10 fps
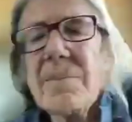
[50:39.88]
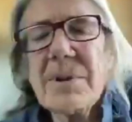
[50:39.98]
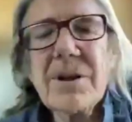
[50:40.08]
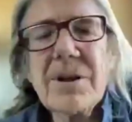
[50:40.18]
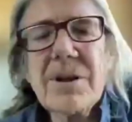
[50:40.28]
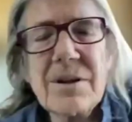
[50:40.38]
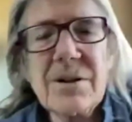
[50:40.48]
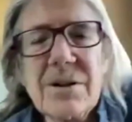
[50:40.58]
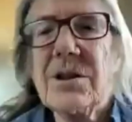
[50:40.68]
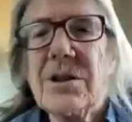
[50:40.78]
the, there's a
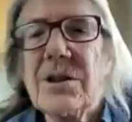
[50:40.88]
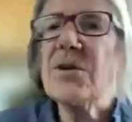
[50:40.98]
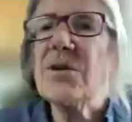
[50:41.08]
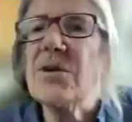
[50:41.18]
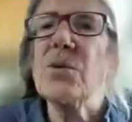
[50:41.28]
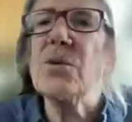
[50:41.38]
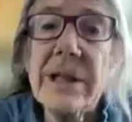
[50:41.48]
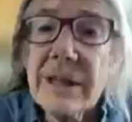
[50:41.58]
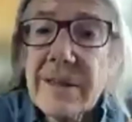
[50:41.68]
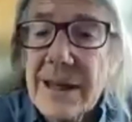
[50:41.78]
there's a
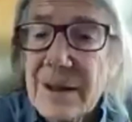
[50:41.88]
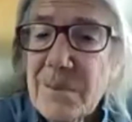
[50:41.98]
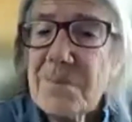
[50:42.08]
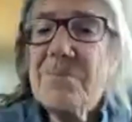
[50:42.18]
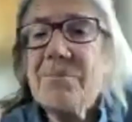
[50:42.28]
recurring theme